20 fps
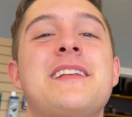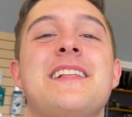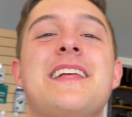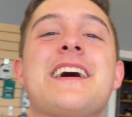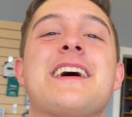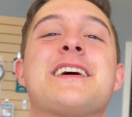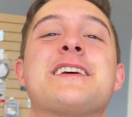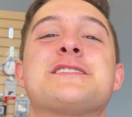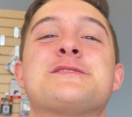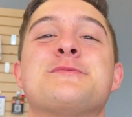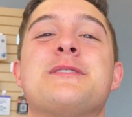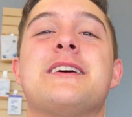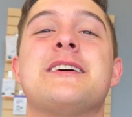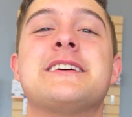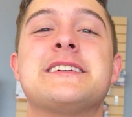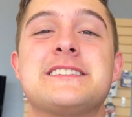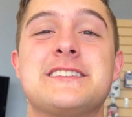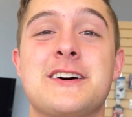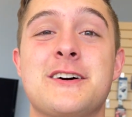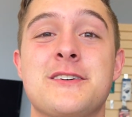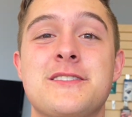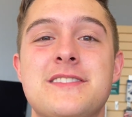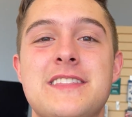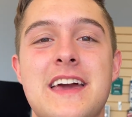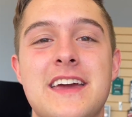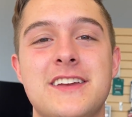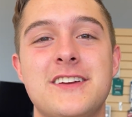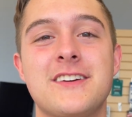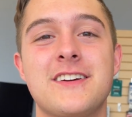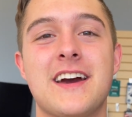a like as well. So
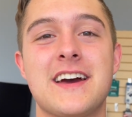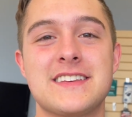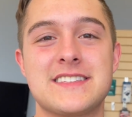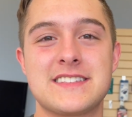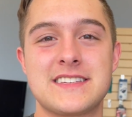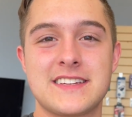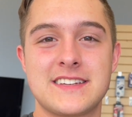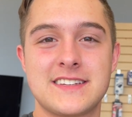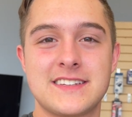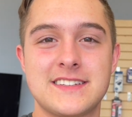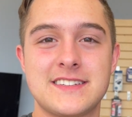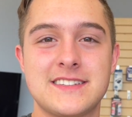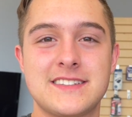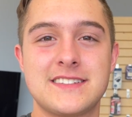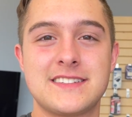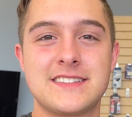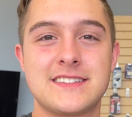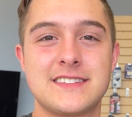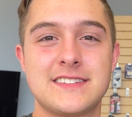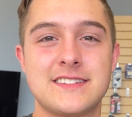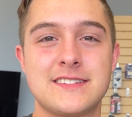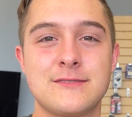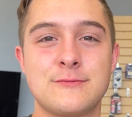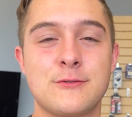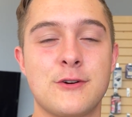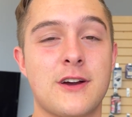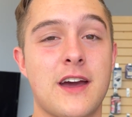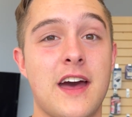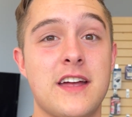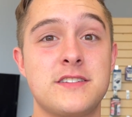thank you guys.
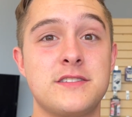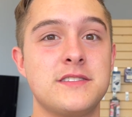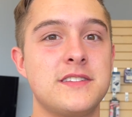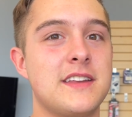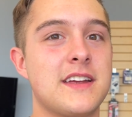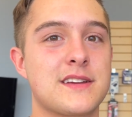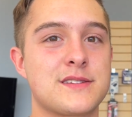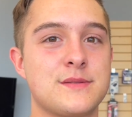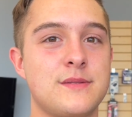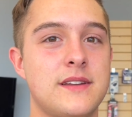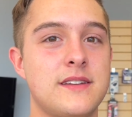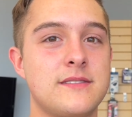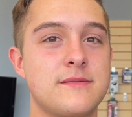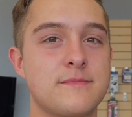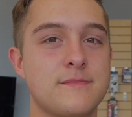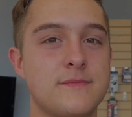We'll catch you in the next one.